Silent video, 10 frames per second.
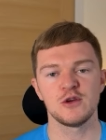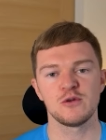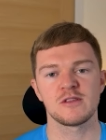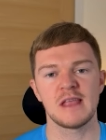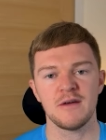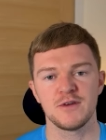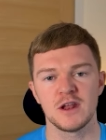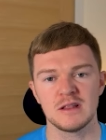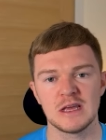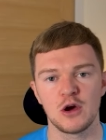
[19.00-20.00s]
news
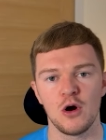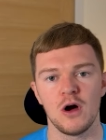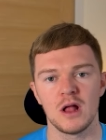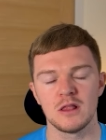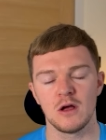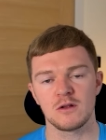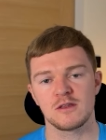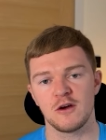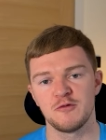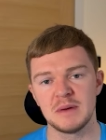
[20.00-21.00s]
definitely caught a
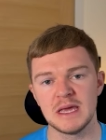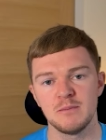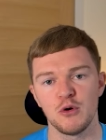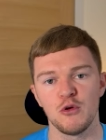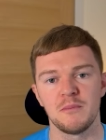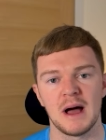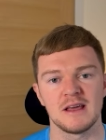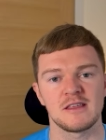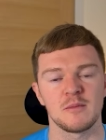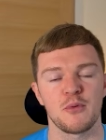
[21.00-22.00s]
lot of people
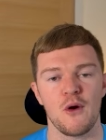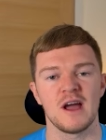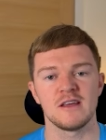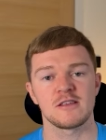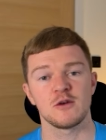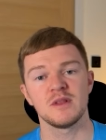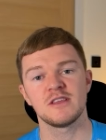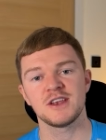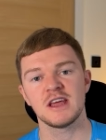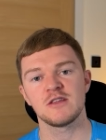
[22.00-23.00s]
by surprise, so in
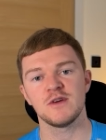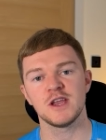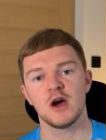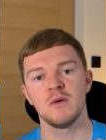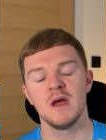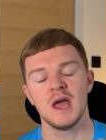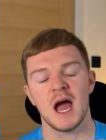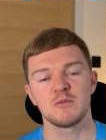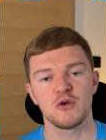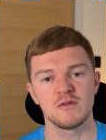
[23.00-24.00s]
today's video
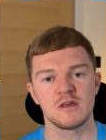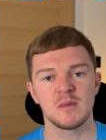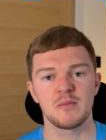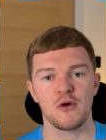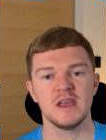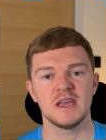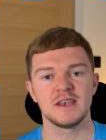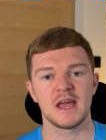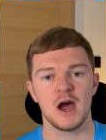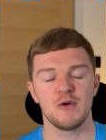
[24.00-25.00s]
I'm going to be
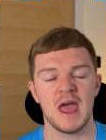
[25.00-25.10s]
breaking down